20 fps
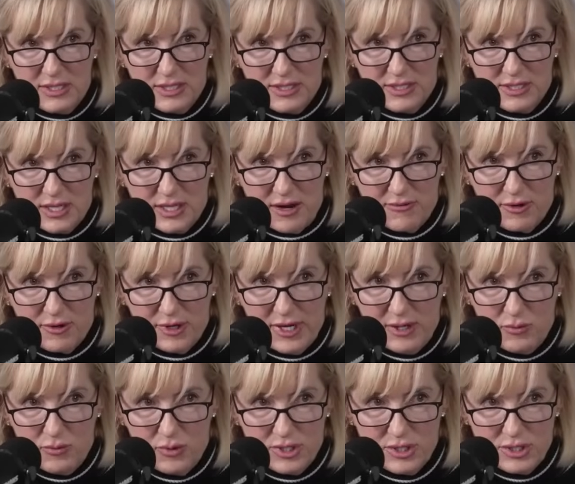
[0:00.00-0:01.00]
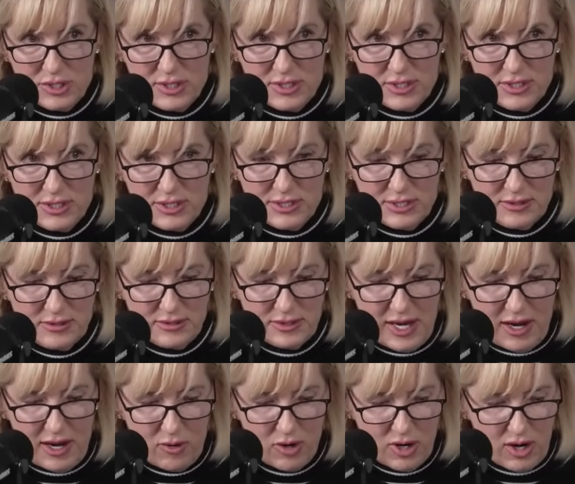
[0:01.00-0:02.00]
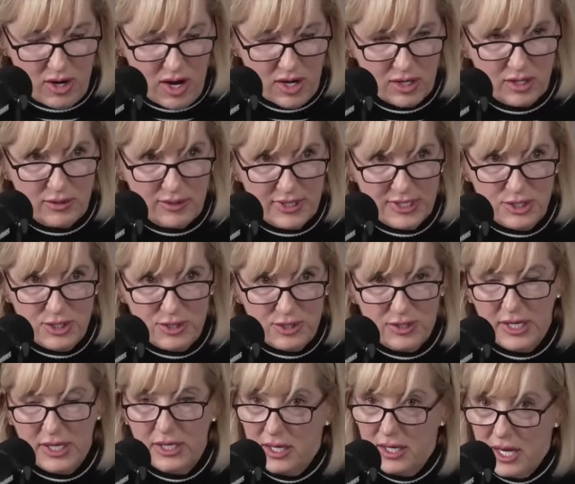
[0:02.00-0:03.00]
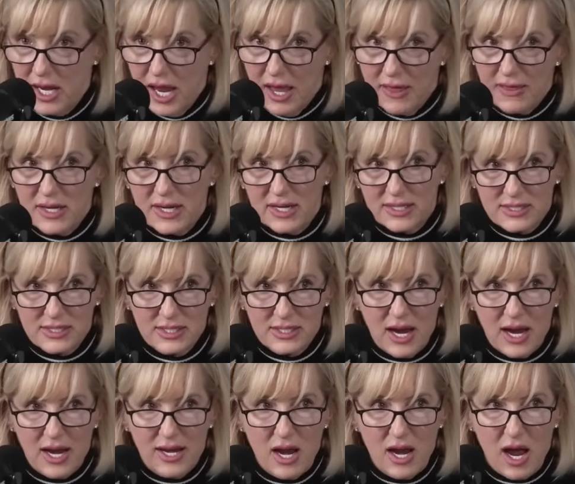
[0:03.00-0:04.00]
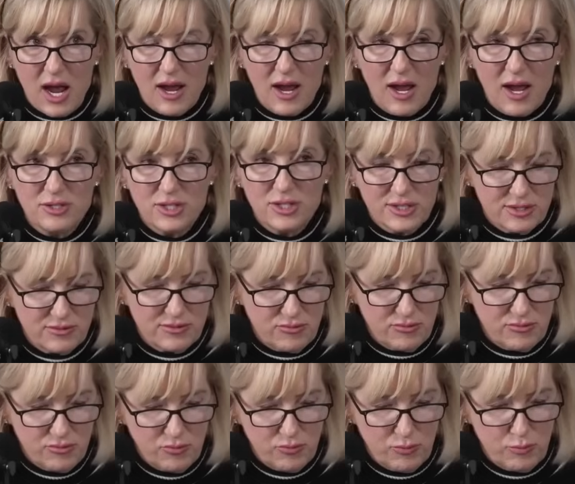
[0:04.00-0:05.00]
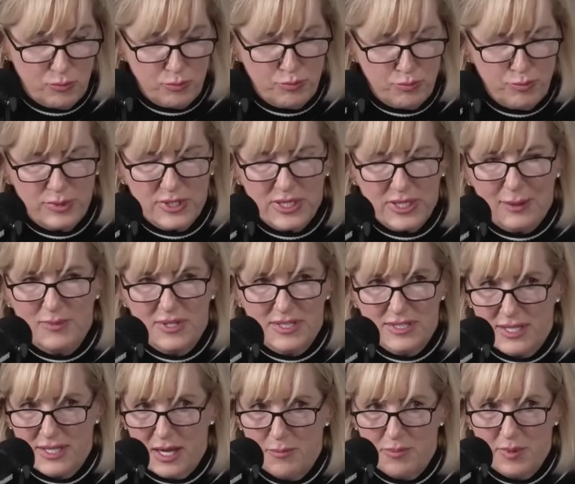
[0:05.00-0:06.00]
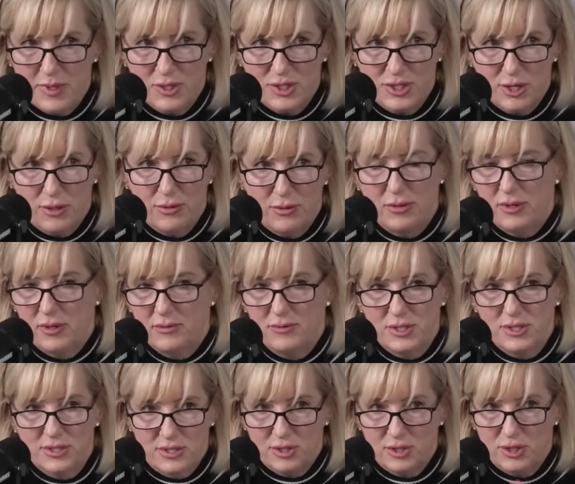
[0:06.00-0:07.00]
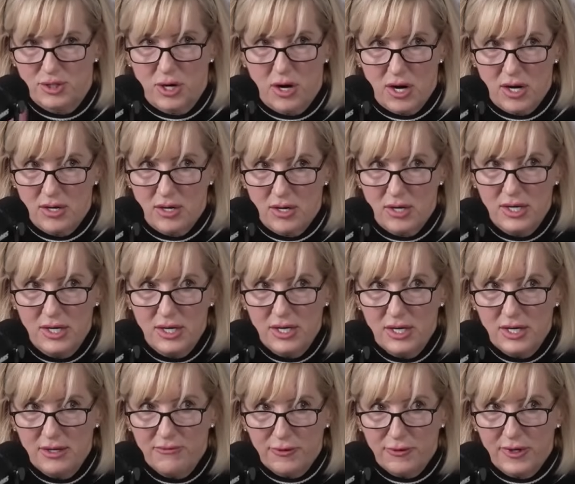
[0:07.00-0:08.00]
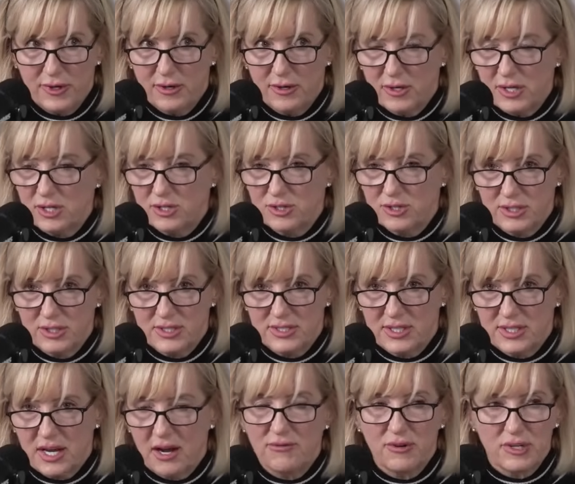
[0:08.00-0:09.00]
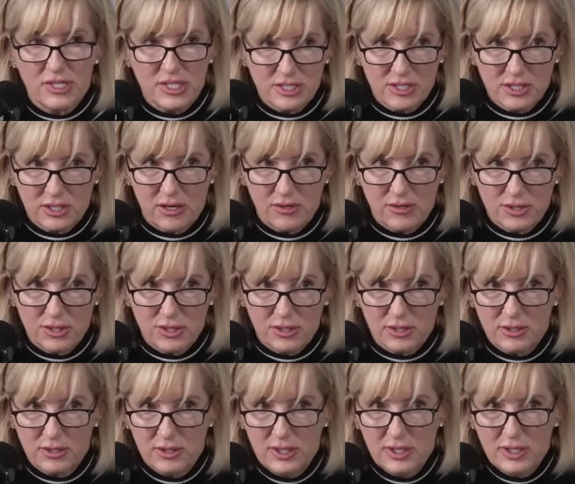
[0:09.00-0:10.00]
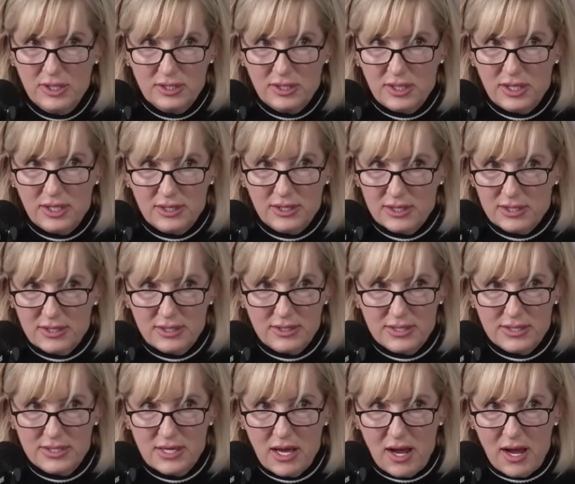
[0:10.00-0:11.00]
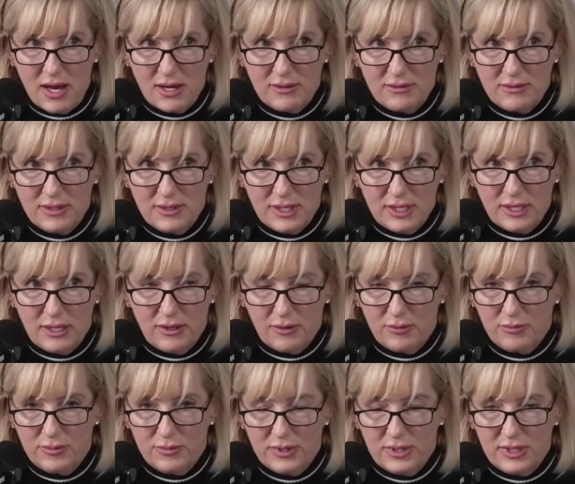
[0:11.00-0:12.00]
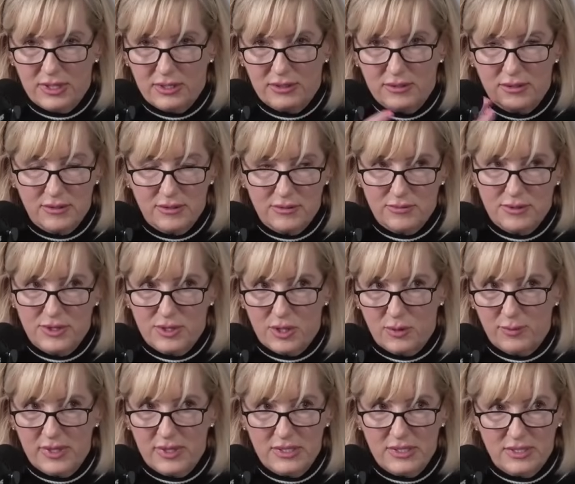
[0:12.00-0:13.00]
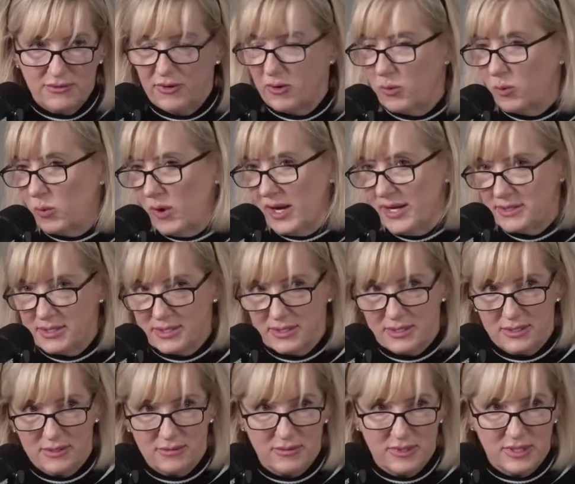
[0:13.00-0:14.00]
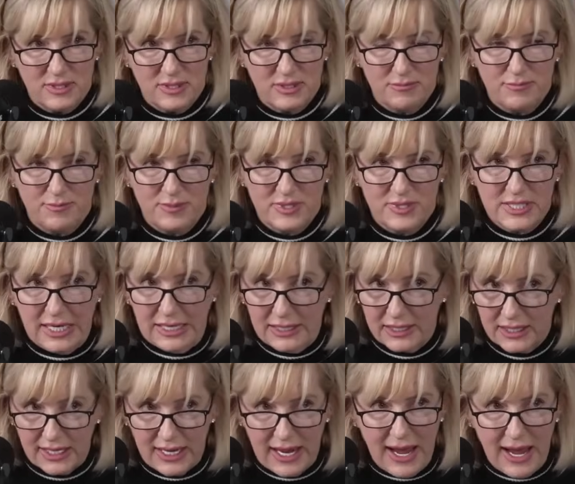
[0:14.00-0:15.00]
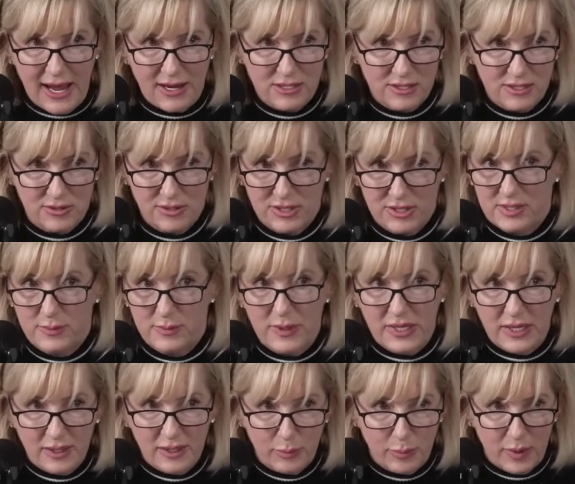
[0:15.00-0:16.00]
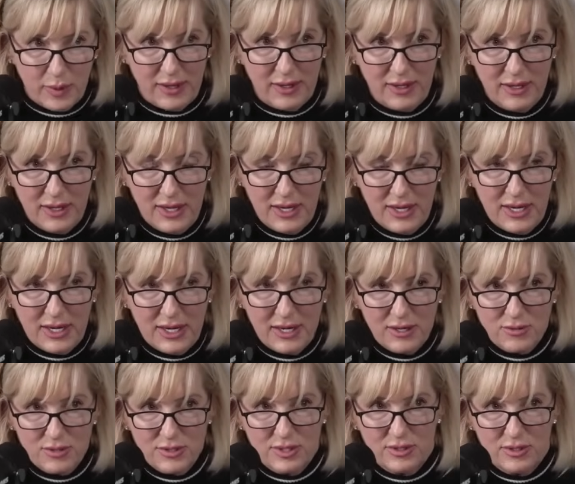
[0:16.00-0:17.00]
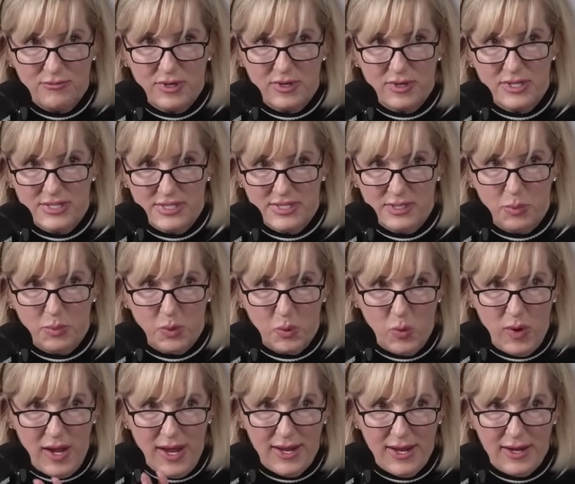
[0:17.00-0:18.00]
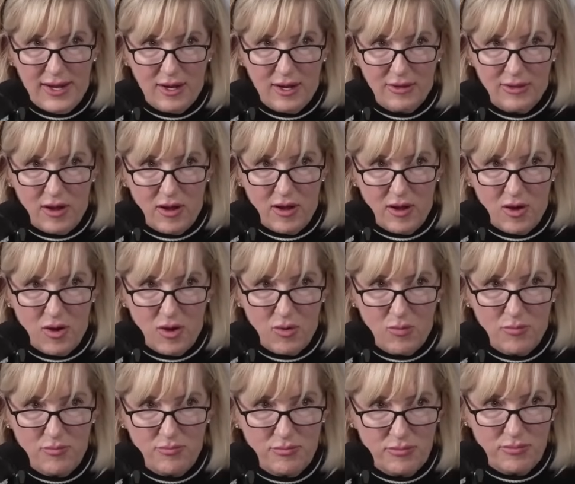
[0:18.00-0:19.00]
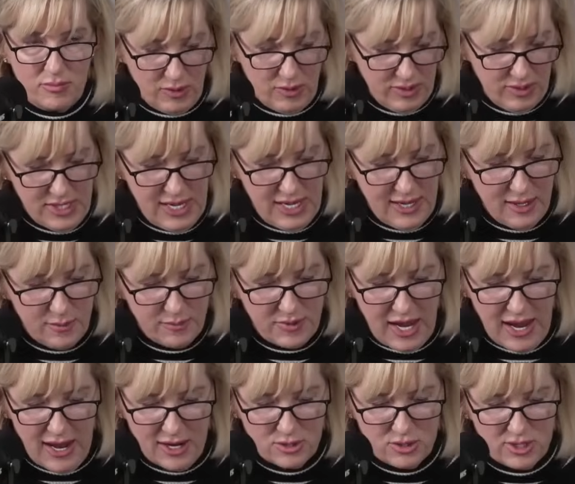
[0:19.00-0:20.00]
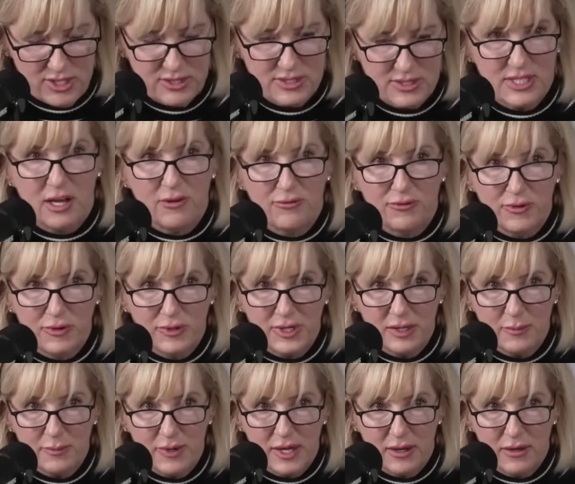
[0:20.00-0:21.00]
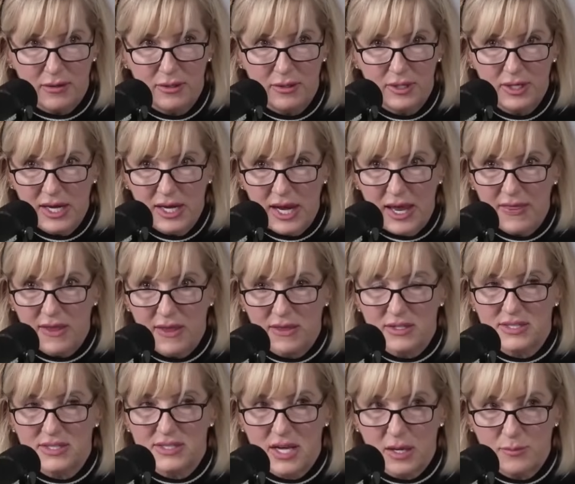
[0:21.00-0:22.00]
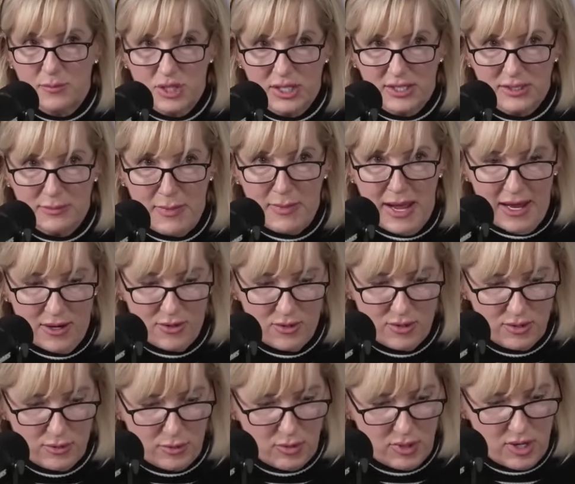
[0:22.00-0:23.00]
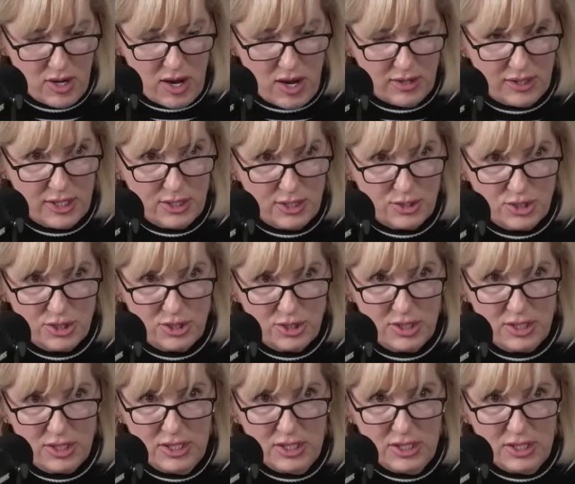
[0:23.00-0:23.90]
discovery, which is now our ongoing duty. The next slide, I just typed this up and showed just a chart for your initial discovery disclosure. It's not, there's so many different ways to skin the cat, so to speak, but here's a very simple way: the home or the name, the address, telephone, email, and then the subject matter or knowledge.